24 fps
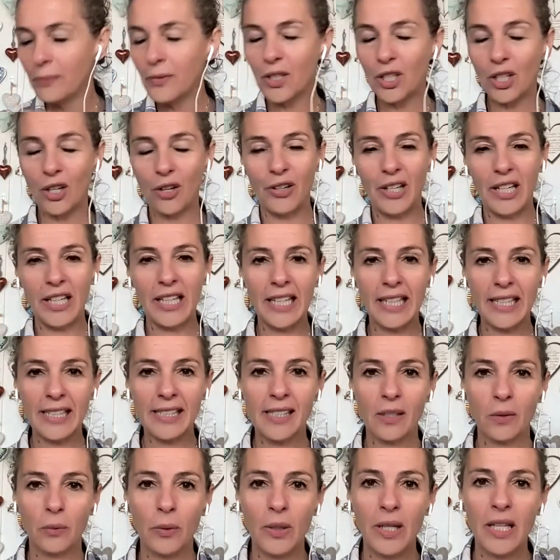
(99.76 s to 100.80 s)
sorry
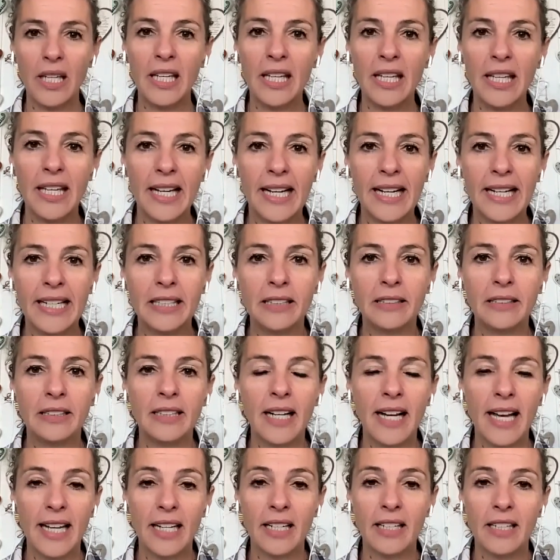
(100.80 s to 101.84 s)
guys, we
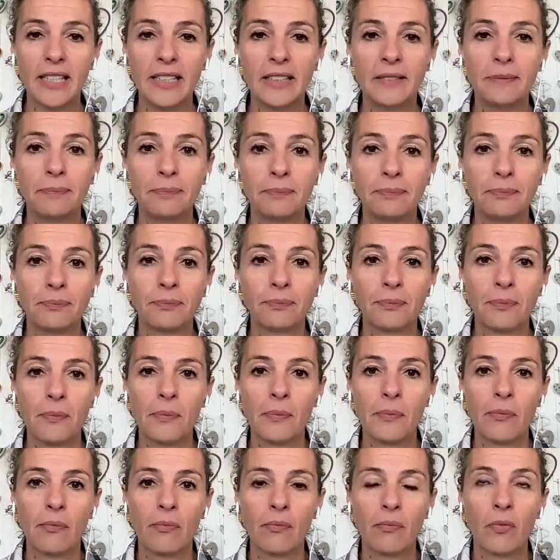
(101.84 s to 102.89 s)
had a
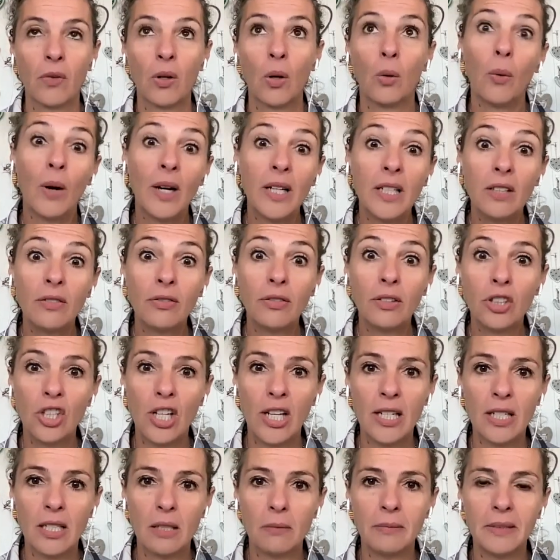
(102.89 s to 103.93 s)
wonderful
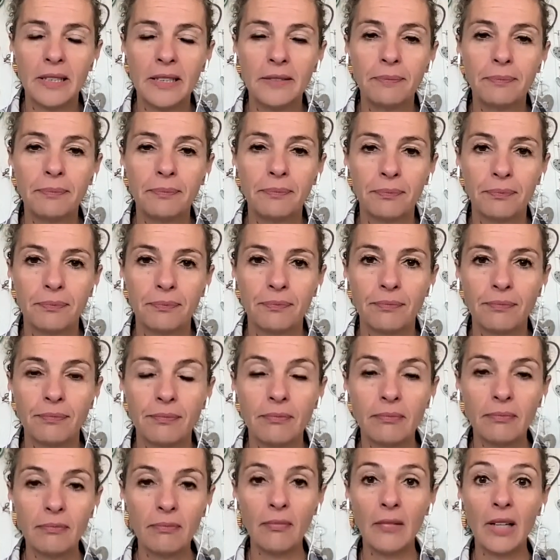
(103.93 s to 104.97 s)
gentleman
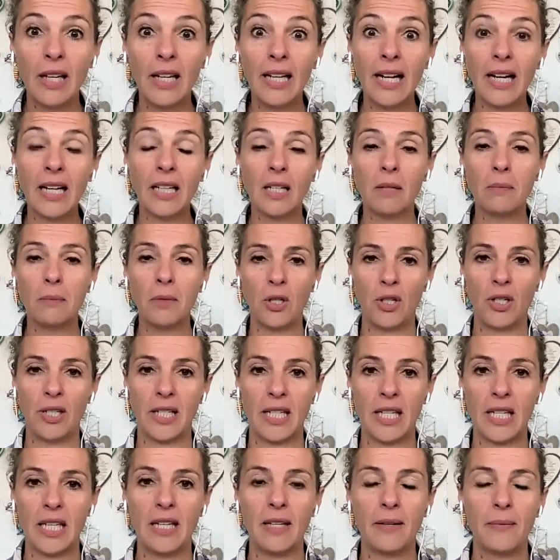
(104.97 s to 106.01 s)
in our
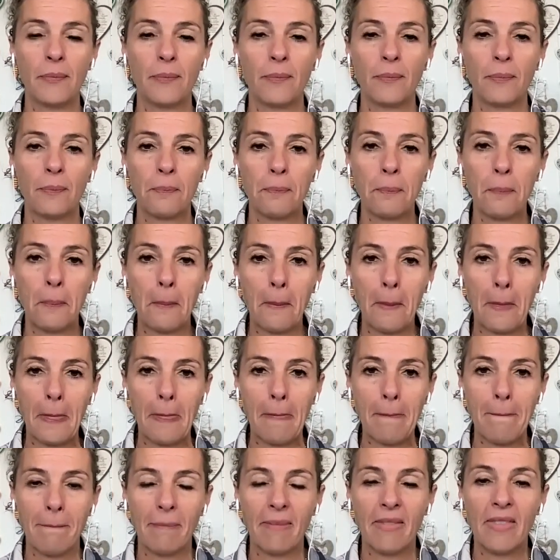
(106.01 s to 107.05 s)
community
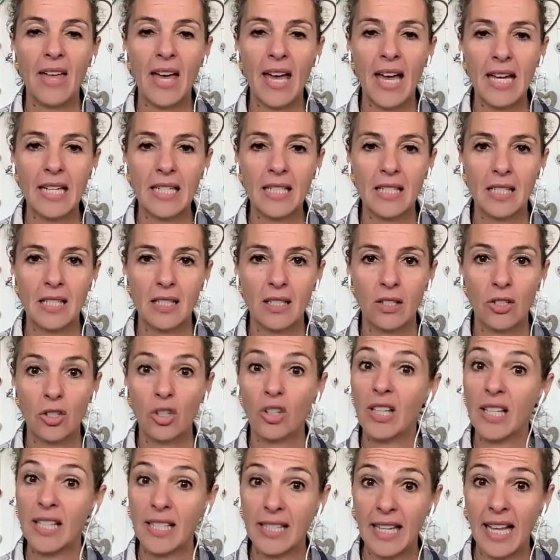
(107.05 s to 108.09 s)
that
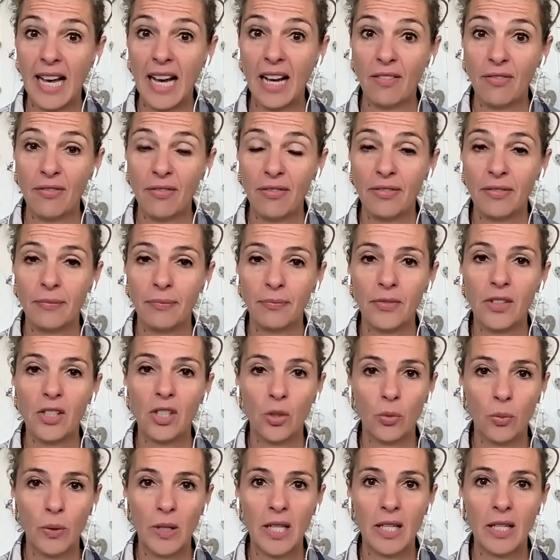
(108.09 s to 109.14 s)
took his life
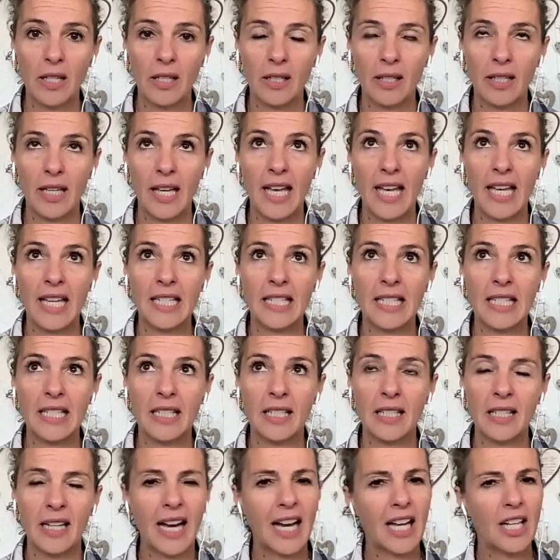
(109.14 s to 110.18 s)
this week,
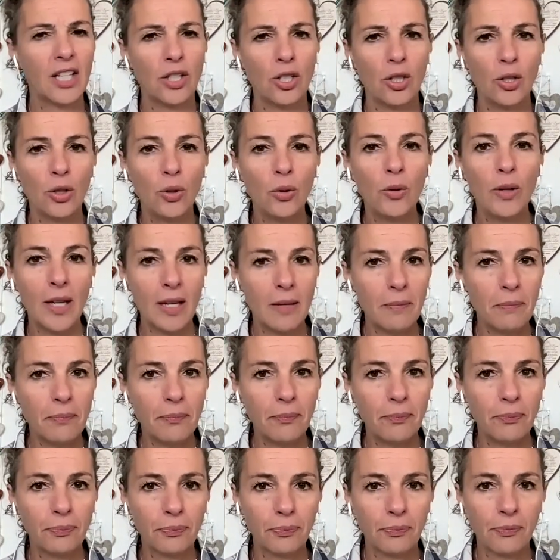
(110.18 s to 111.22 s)
and I knew
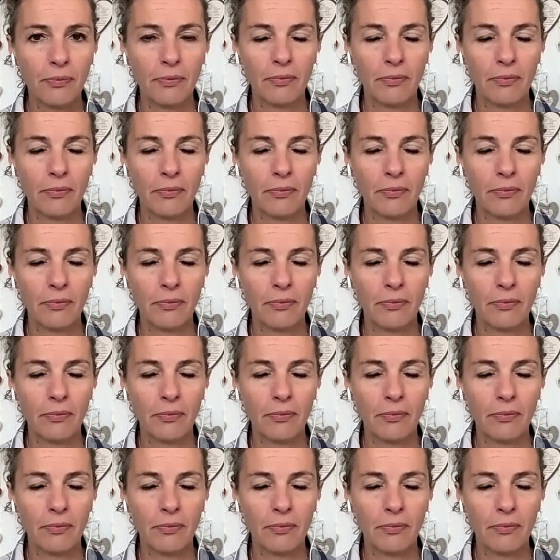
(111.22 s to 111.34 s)
him